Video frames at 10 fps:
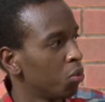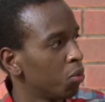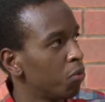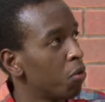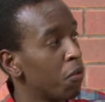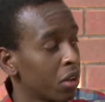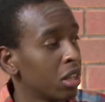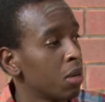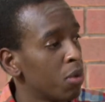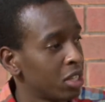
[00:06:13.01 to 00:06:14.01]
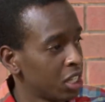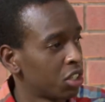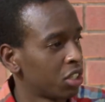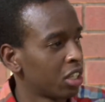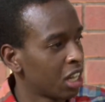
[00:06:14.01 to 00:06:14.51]
fulfill their
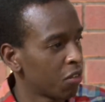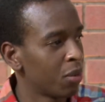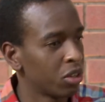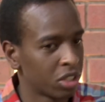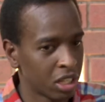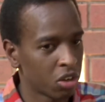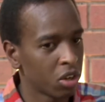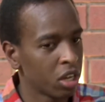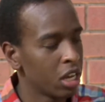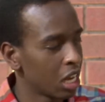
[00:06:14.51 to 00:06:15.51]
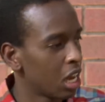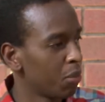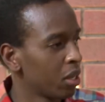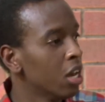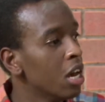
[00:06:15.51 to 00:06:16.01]
potentials in life because they're not
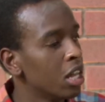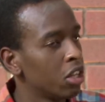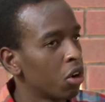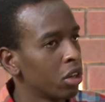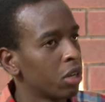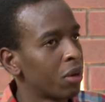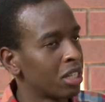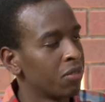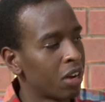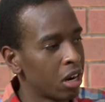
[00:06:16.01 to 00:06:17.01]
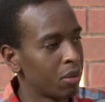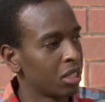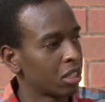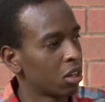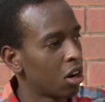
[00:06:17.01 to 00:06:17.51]
in the right
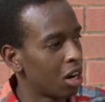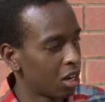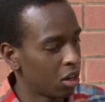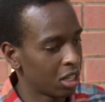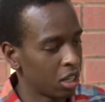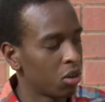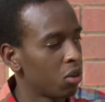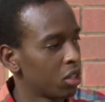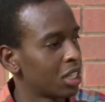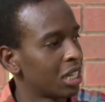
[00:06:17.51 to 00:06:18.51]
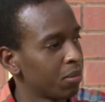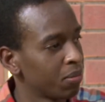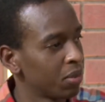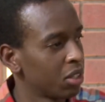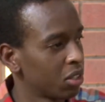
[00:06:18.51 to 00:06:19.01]
environments all the time.
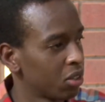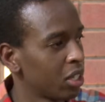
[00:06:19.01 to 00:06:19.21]
So yeah.